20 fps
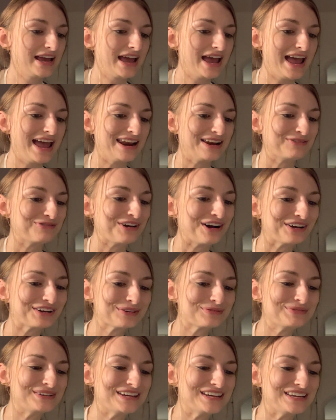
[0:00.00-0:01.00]
and a
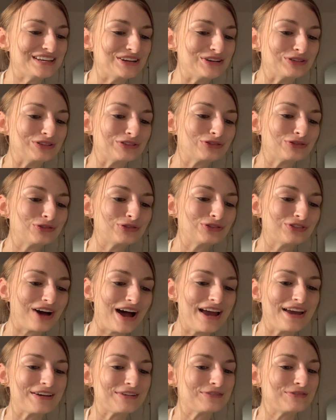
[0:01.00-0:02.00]
welcoming,
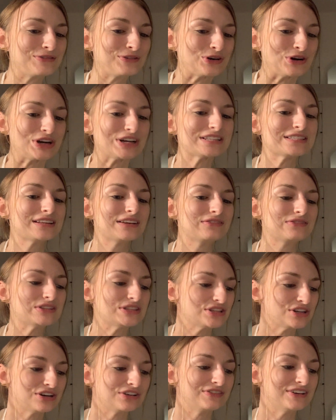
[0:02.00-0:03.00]
unifying force of
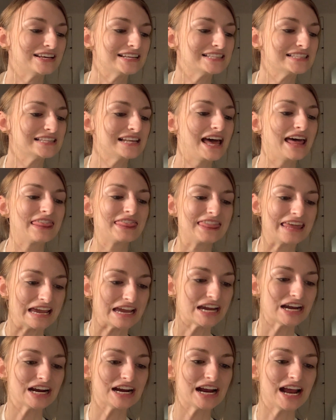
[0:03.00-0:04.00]
service, a
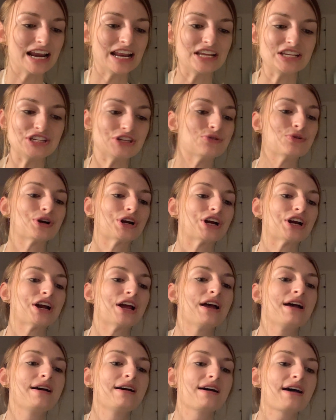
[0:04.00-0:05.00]
thinker and a doer.
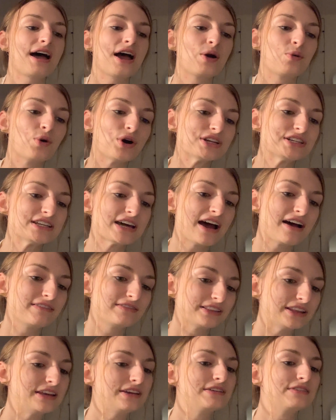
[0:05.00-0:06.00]
I want to have
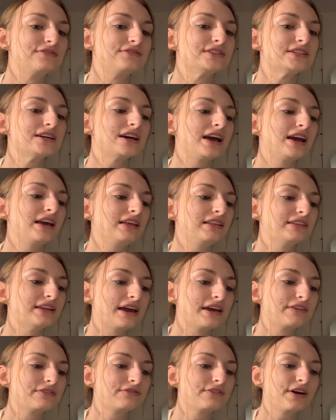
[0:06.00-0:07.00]
lived a
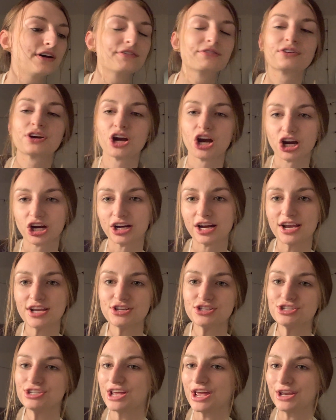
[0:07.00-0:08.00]
life of
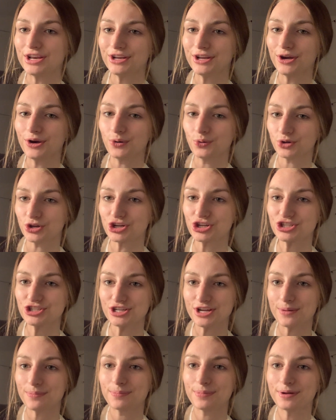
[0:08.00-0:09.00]
courage and
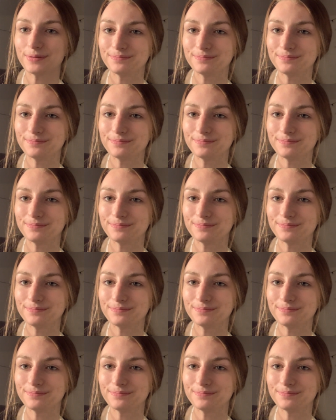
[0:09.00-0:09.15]
ownership.